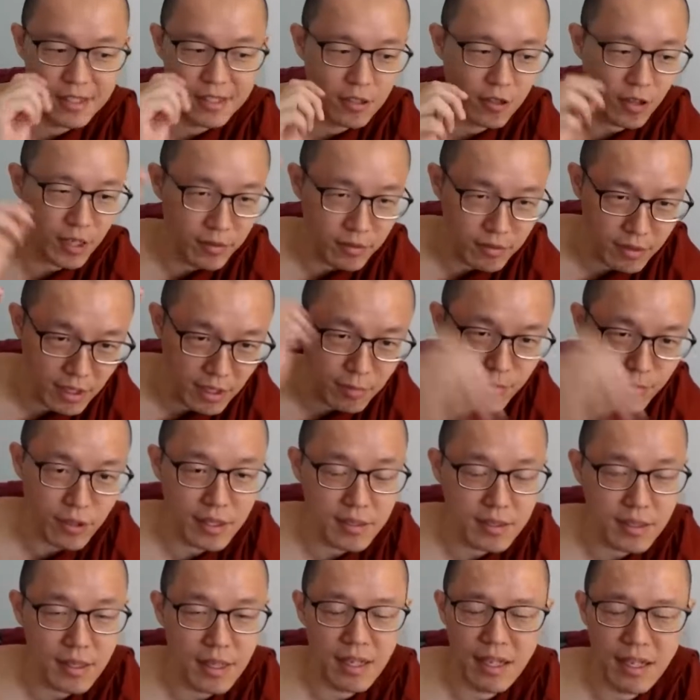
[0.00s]
go and
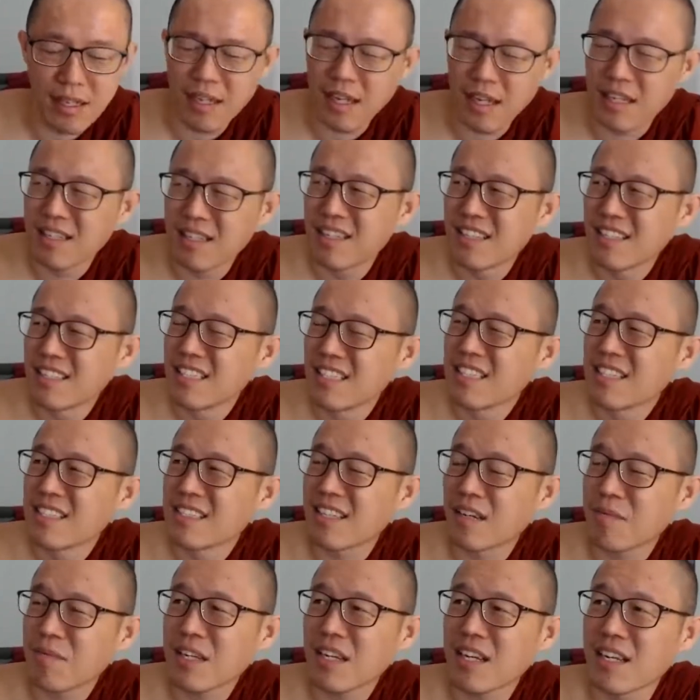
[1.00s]
liberate, like
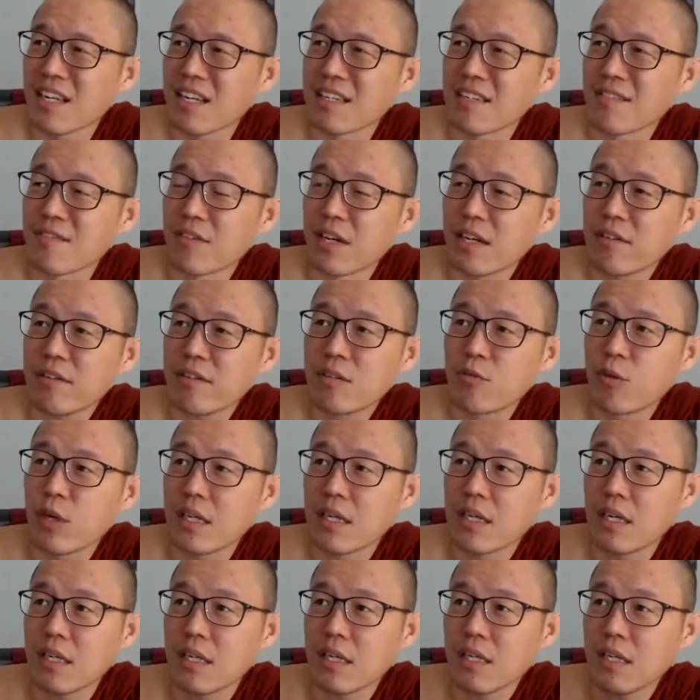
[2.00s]
something like very
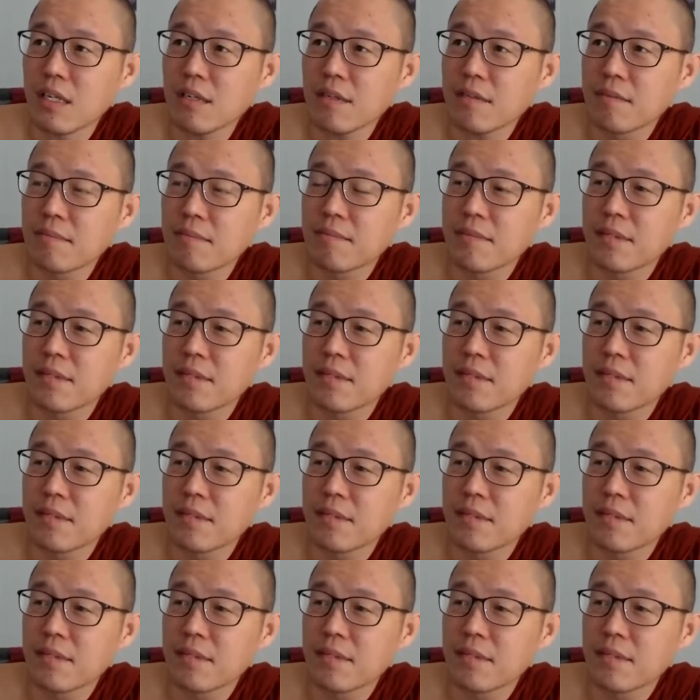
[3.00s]
quickly